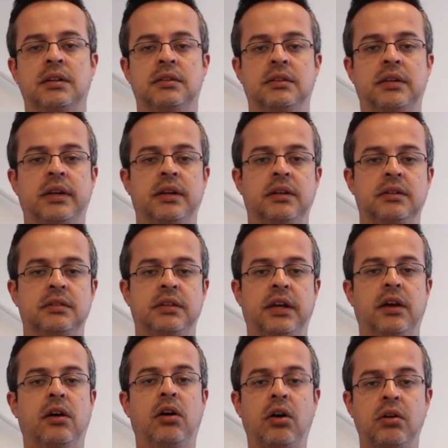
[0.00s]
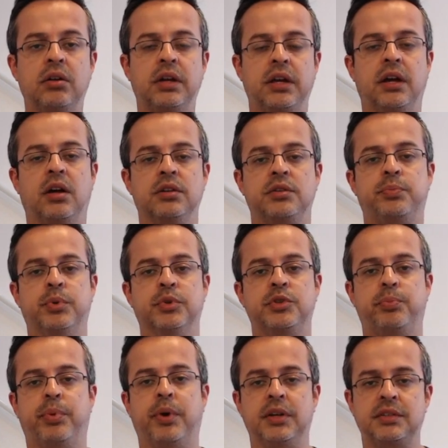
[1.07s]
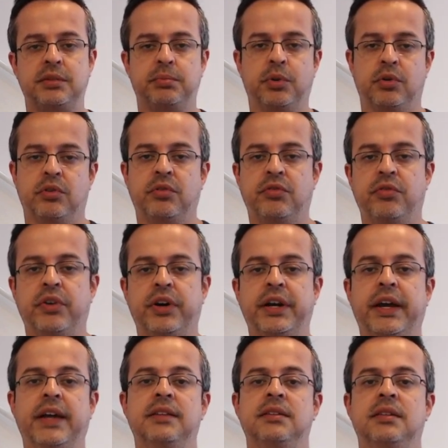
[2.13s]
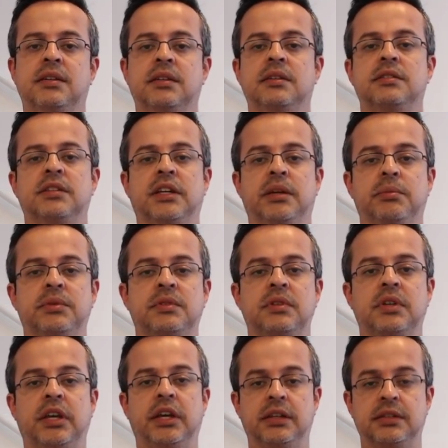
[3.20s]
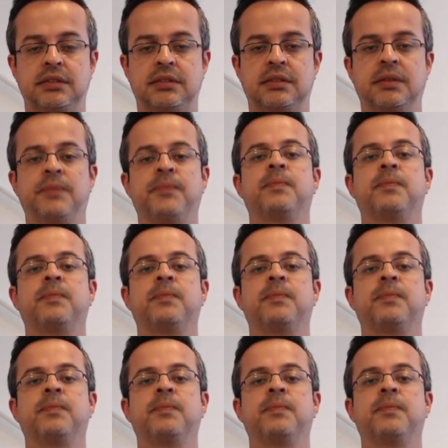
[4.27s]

the only output possible for that teams is